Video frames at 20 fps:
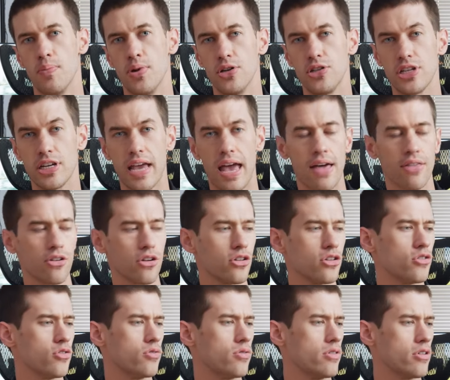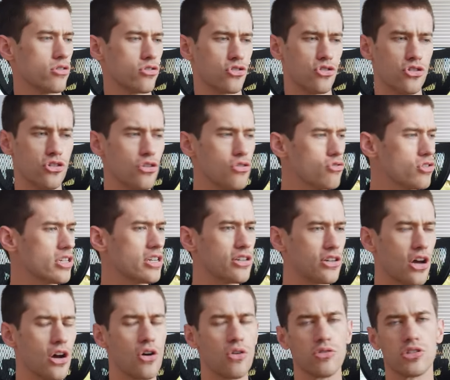put together. You, there's do's and
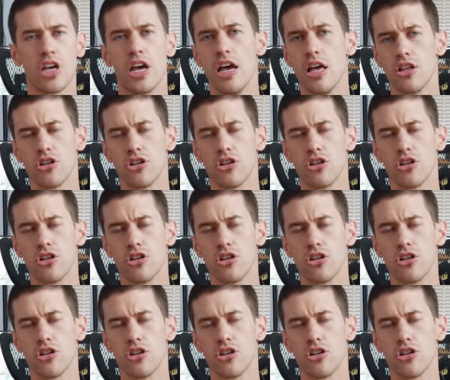don'ts.